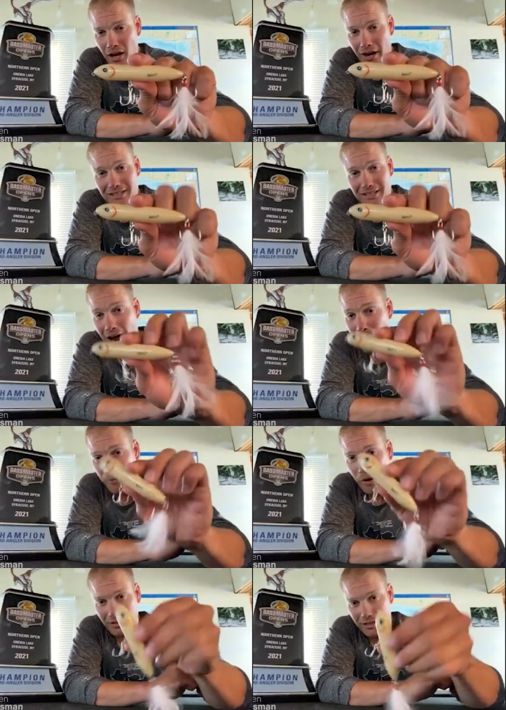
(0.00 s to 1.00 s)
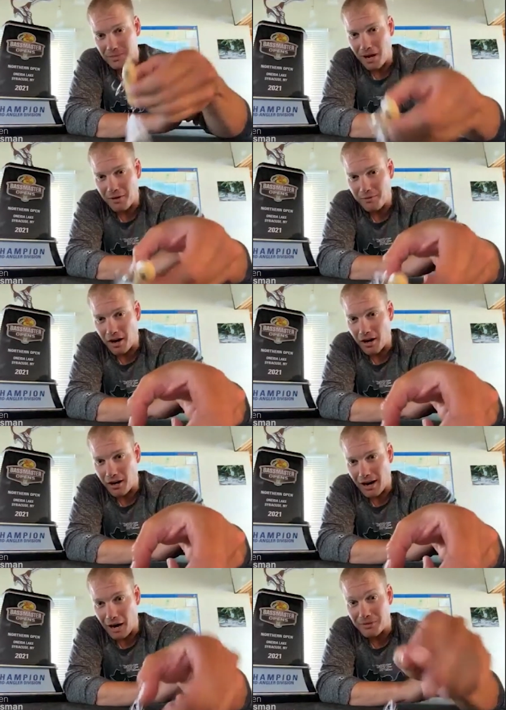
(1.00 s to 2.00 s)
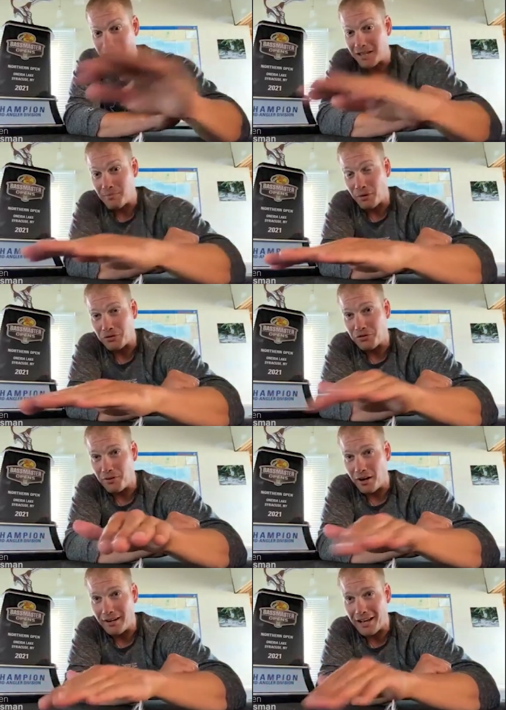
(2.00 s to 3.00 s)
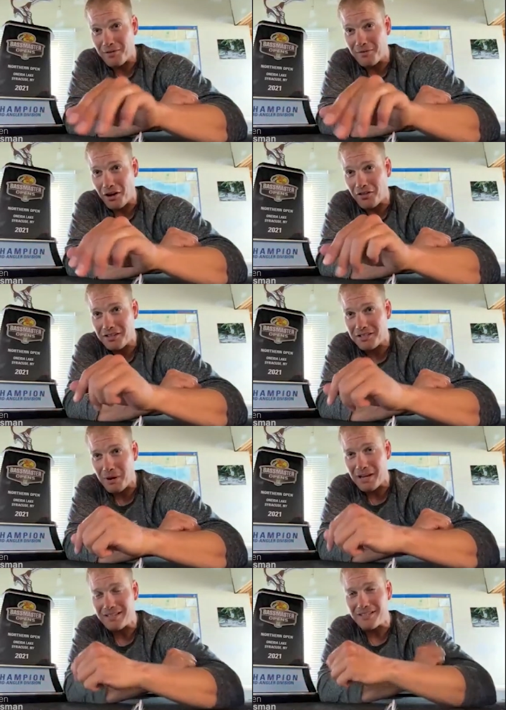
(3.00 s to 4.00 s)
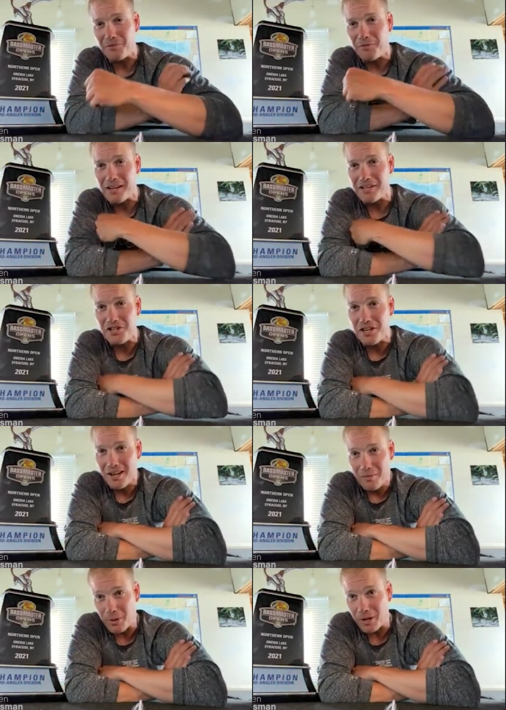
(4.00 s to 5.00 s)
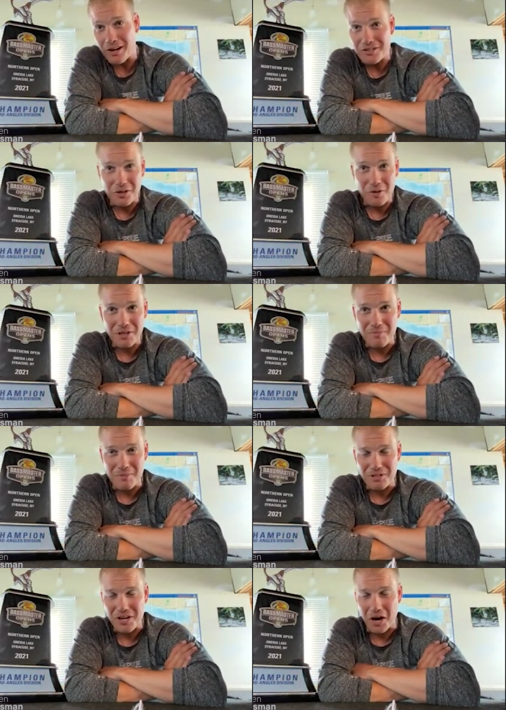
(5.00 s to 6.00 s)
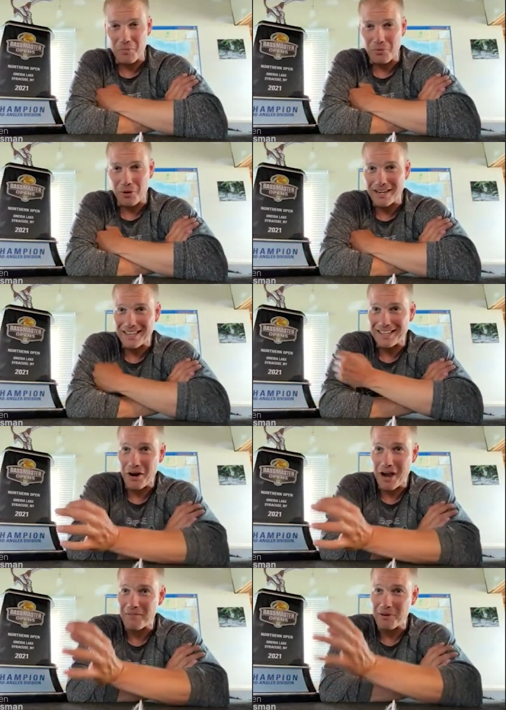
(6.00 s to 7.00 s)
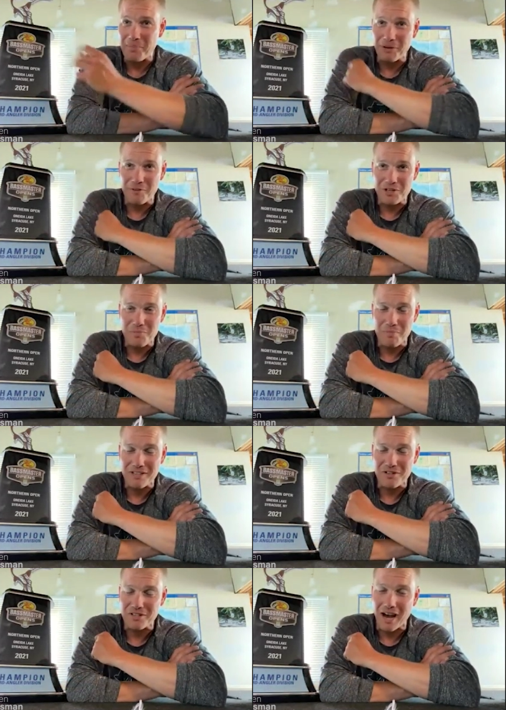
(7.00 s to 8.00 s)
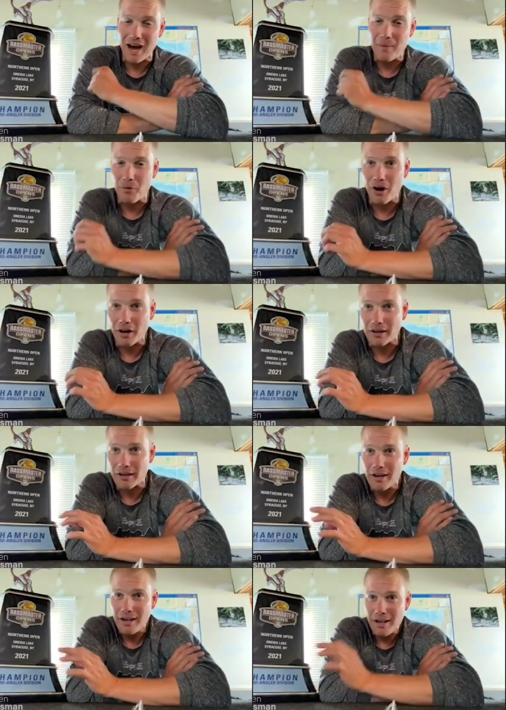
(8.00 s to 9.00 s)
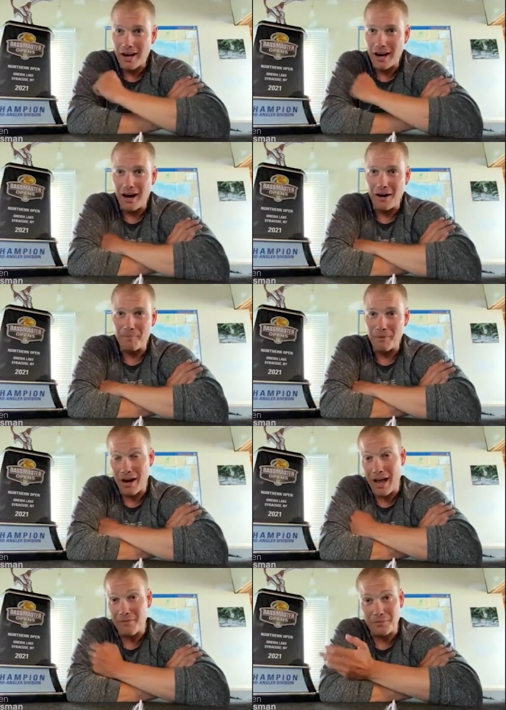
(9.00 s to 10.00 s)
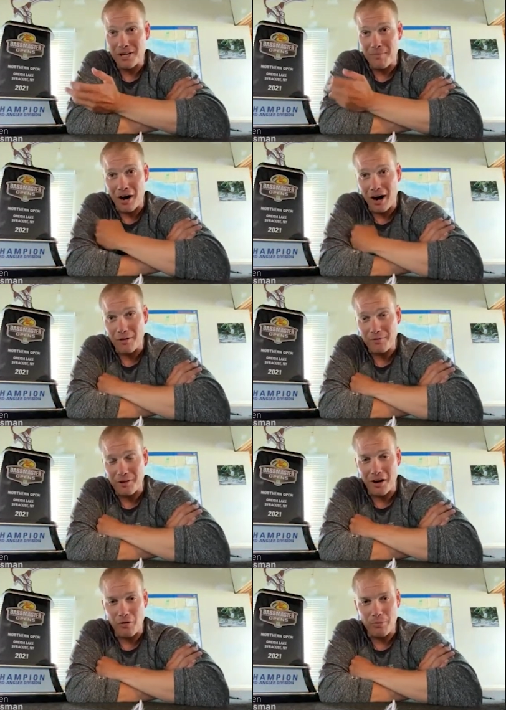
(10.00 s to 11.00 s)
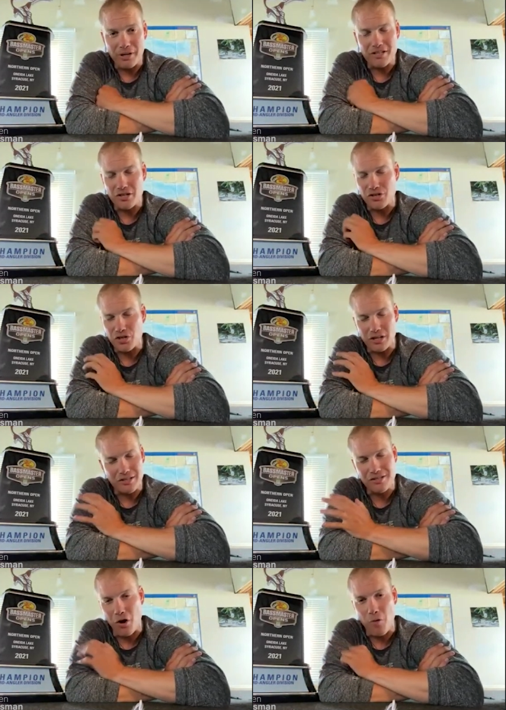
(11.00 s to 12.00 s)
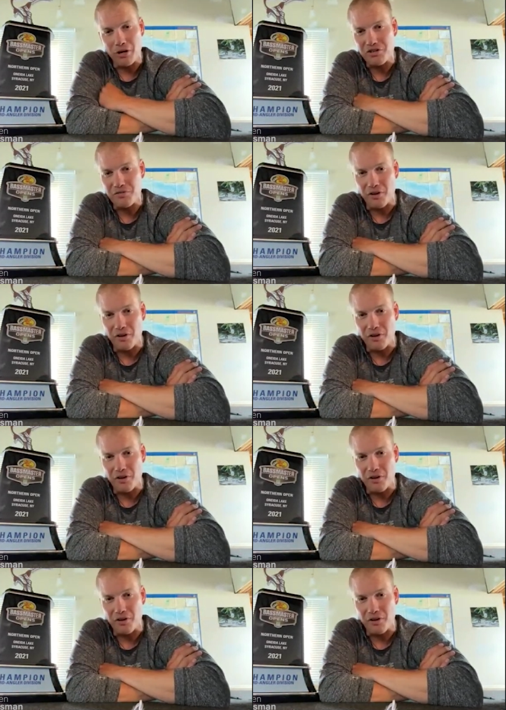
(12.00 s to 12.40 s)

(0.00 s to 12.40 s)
Uh, topwater is by far, I would say, the most fun out of all these baits to fish, but it also could be the most heartbreaking, you know, having a big fish miss your topwater um, or having them come off, you know, but it's just, it's so much